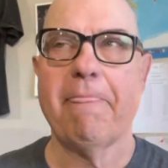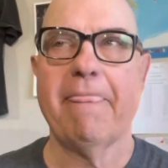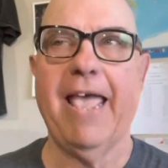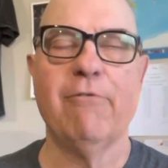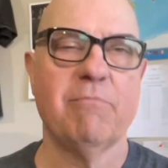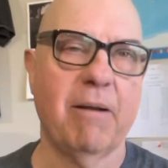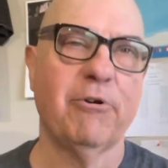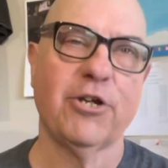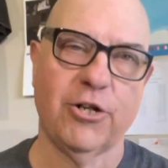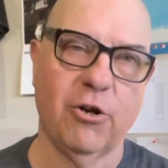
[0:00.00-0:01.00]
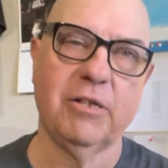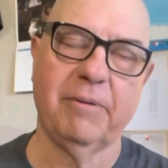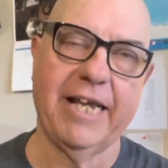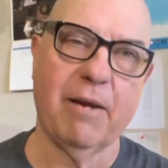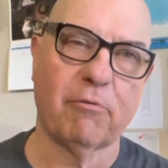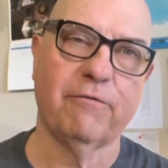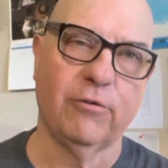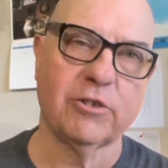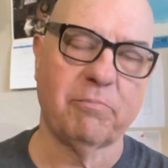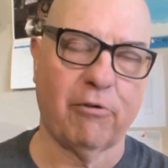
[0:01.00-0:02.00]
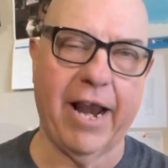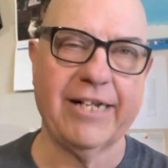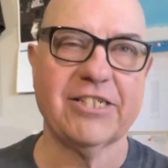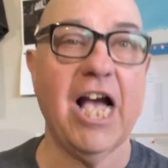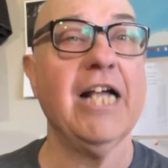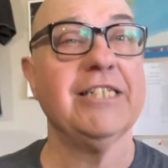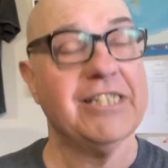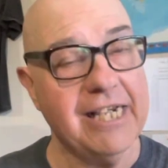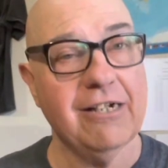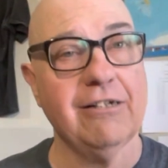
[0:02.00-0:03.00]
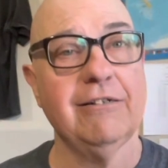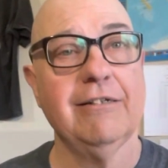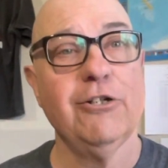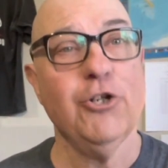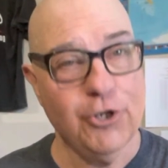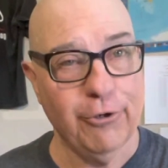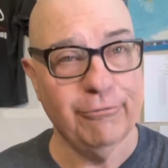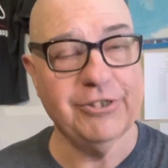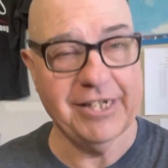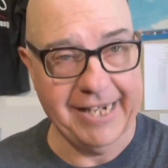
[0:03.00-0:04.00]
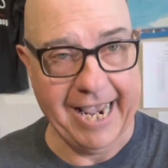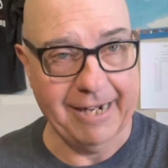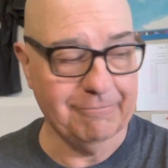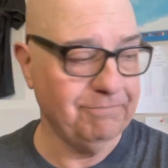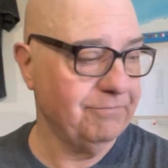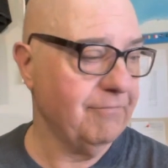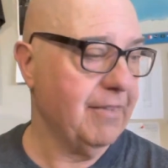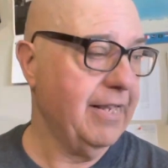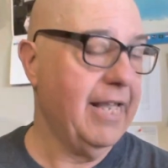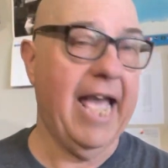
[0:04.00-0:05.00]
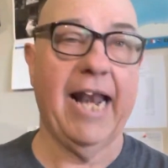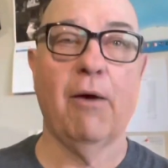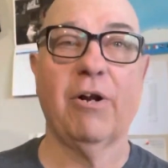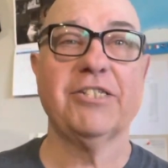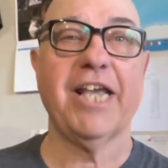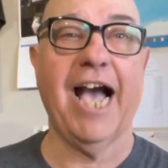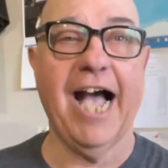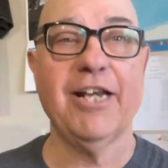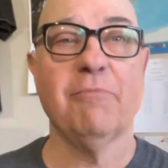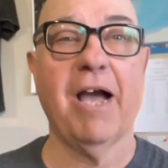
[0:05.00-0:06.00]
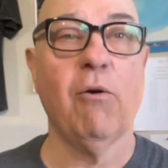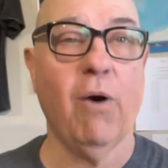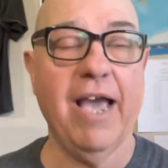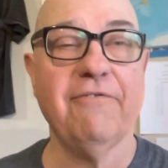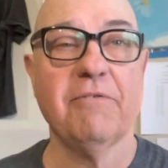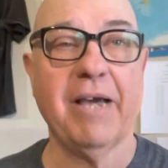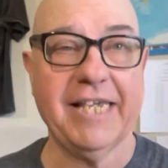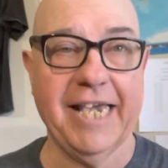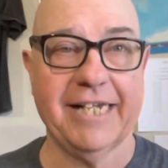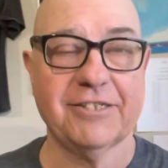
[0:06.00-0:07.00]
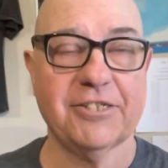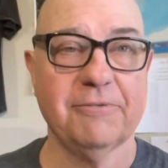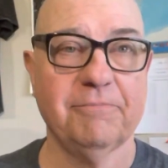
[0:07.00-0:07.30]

And remember, you can only play April Fool's pranks until noon today. And I want to say hi to my wife and my kids.